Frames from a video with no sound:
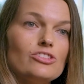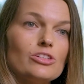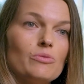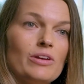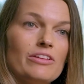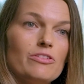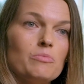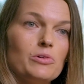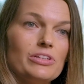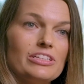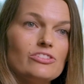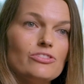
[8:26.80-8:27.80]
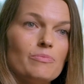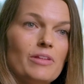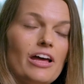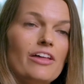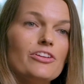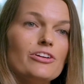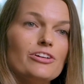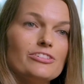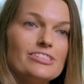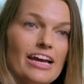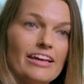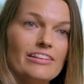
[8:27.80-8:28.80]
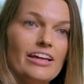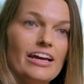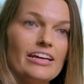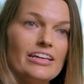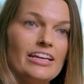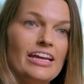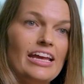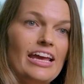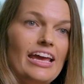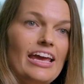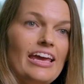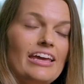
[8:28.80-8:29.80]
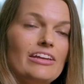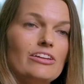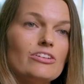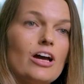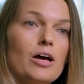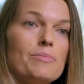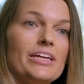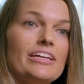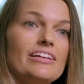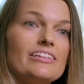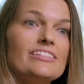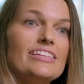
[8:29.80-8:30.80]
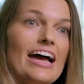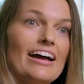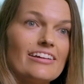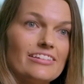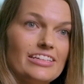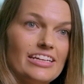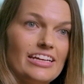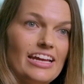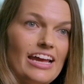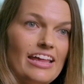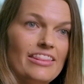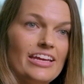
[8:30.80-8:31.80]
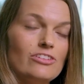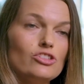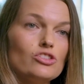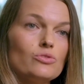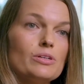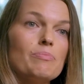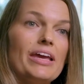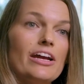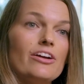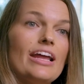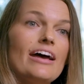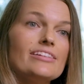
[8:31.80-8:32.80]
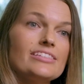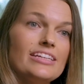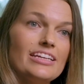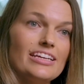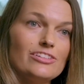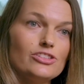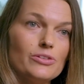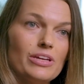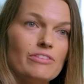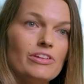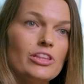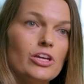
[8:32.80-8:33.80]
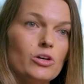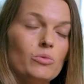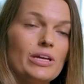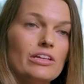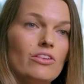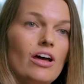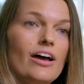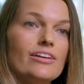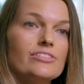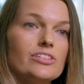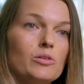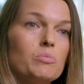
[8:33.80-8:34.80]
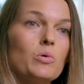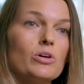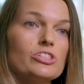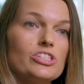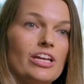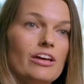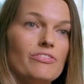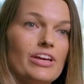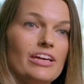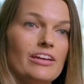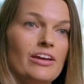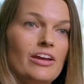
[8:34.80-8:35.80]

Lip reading: took one of the moldings from the other side light and copied it exactly and then just repaired as needed. So even though we had lost a portion of it,